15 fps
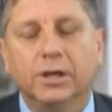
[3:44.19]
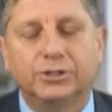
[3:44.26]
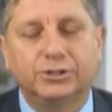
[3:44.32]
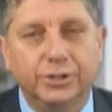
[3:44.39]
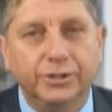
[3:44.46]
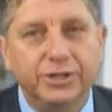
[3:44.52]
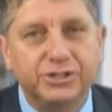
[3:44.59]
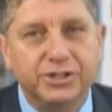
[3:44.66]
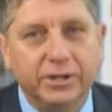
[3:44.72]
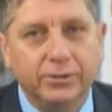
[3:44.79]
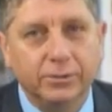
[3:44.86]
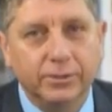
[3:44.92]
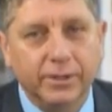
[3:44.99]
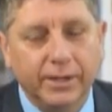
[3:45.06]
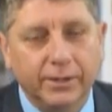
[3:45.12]
Attorney
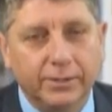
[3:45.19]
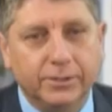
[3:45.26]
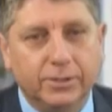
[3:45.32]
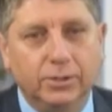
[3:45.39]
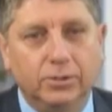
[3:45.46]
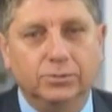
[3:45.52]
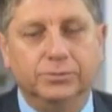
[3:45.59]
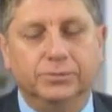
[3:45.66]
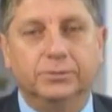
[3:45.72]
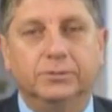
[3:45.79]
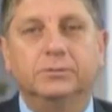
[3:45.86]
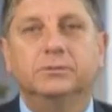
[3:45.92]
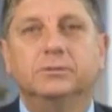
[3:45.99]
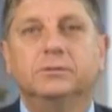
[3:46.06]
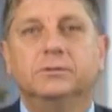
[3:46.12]
General Eric
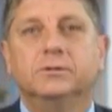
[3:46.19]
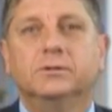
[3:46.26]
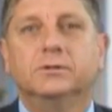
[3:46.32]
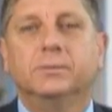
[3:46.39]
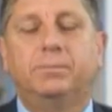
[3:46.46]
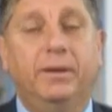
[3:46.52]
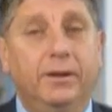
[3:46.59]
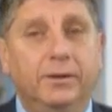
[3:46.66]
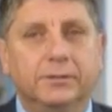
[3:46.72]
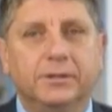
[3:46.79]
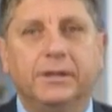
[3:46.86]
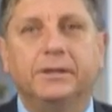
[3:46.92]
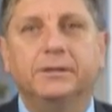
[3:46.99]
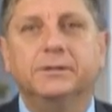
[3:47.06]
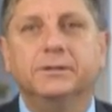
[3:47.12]
Holder
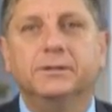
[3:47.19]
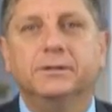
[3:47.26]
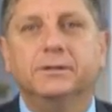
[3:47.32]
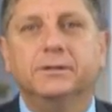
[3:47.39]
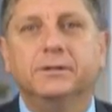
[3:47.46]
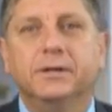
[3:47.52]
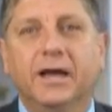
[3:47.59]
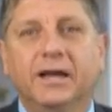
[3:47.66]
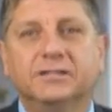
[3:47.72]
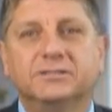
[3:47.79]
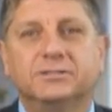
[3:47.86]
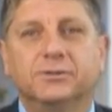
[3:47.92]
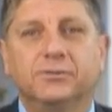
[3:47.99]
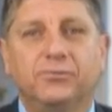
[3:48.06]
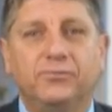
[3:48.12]
apparently
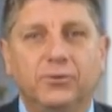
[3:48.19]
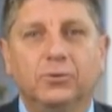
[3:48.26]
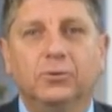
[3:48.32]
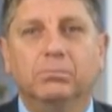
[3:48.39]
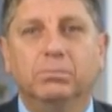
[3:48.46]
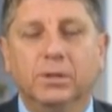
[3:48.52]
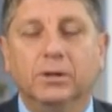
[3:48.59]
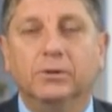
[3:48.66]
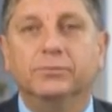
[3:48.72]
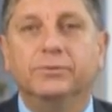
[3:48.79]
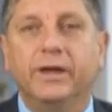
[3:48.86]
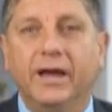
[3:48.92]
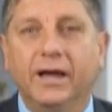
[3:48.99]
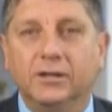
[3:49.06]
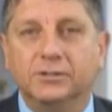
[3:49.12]
has
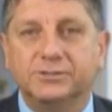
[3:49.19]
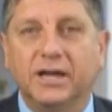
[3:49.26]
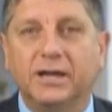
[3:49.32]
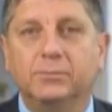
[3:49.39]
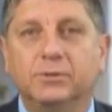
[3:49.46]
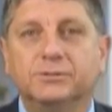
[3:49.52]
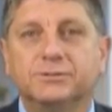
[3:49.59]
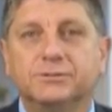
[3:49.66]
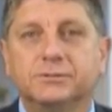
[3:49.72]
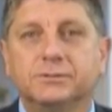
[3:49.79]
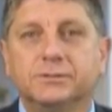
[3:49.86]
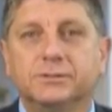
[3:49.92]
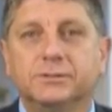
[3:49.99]
full-blown Alzheimer's.